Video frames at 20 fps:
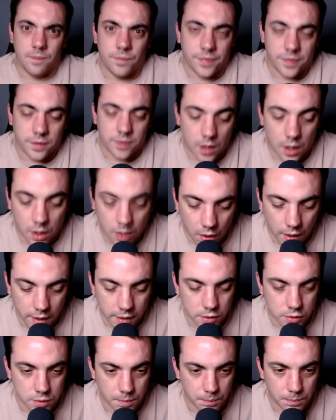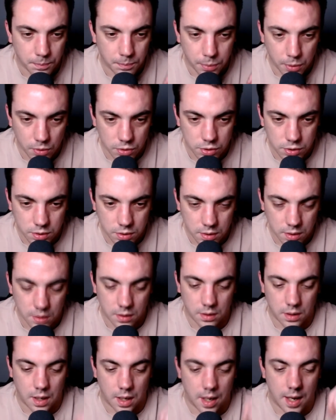The Lions pushed
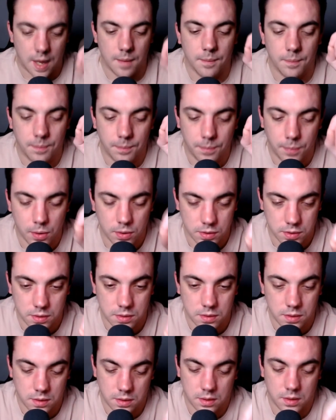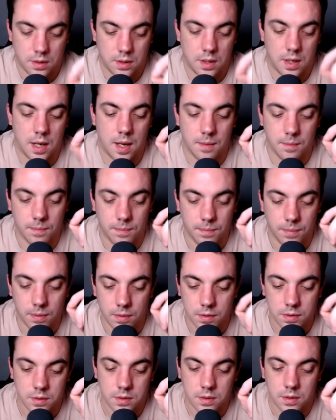and pushed and
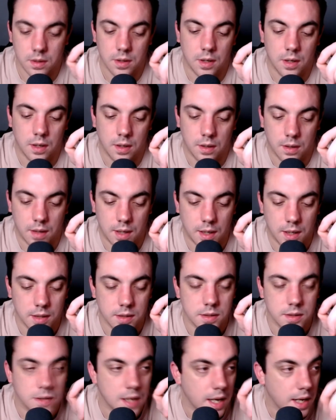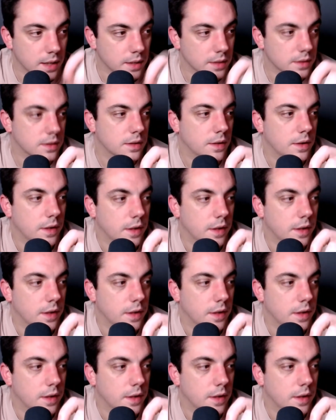pushed and attacked